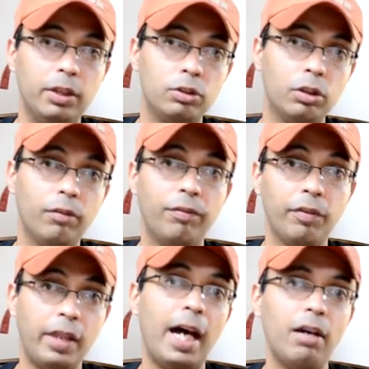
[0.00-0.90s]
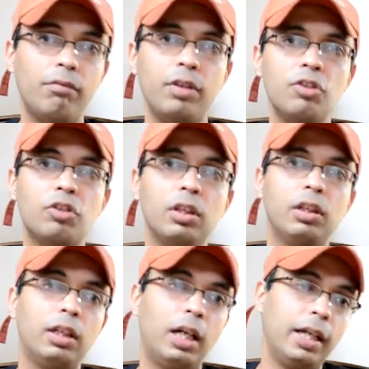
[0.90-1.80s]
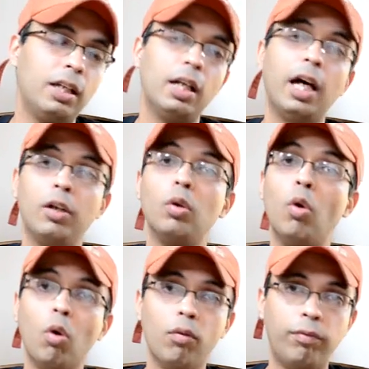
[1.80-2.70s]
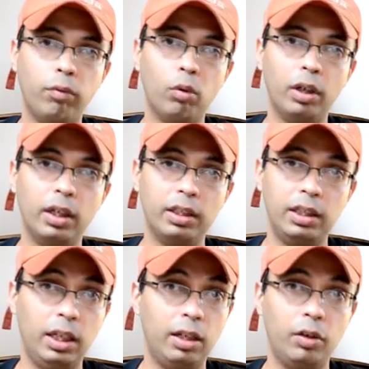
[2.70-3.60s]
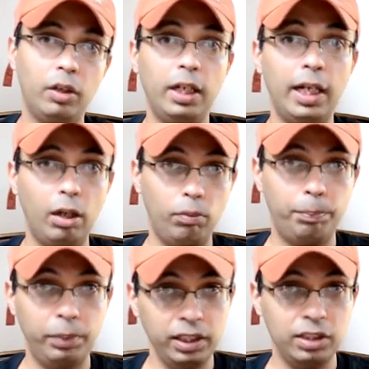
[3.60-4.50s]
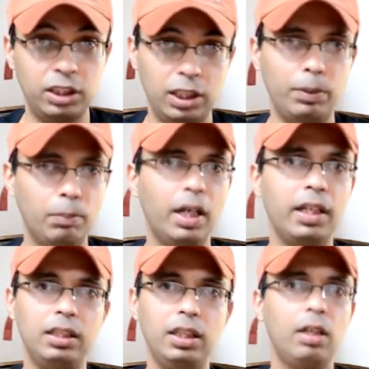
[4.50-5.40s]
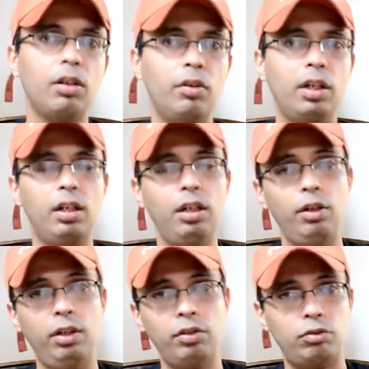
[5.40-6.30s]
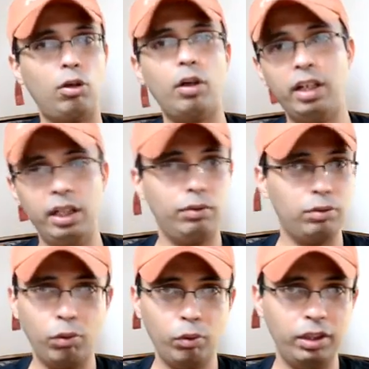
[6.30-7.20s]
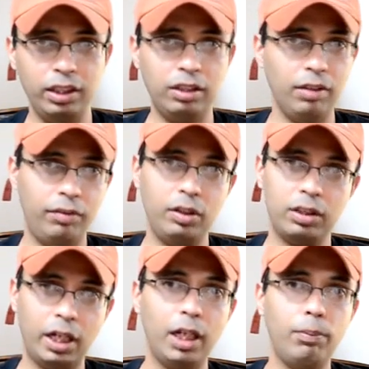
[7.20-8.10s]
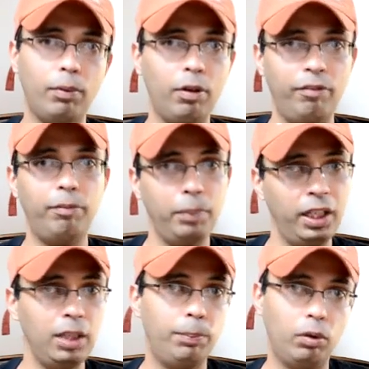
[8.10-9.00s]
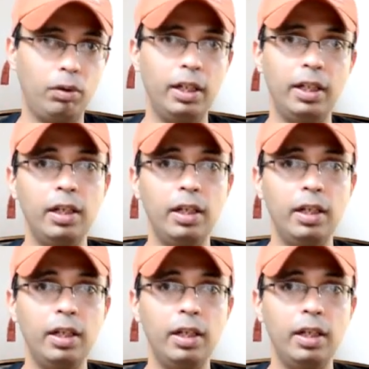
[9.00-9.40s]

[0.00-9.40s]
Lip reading: So for that reason, I did not go for D800. Now, please keep in mind, D800 is targeting totally different type of people.